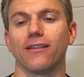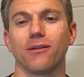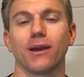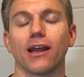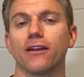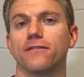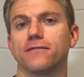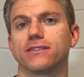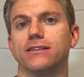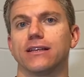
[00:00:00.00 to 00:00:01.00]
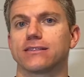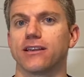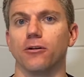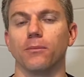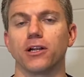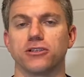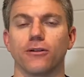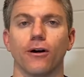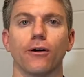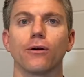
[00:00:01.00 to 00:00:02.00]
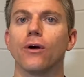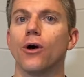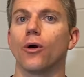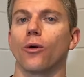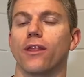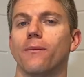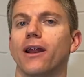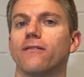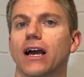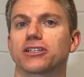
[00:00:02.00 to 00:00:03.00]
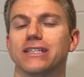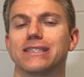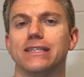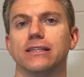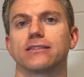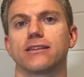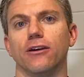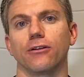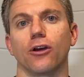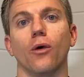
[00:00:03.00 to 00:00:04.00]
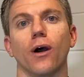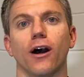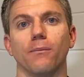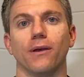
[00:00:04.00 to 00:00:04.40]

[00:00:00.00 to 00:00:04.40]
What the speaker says: They might not have even seen that scale budge at all, or they might have actually seen the scale go up.